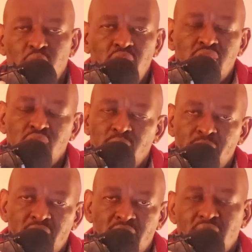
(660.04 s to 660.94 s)
points or
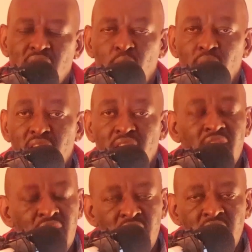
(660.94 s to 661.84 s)
may take a while
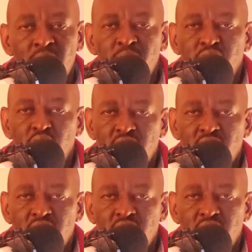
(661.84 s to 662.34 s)
before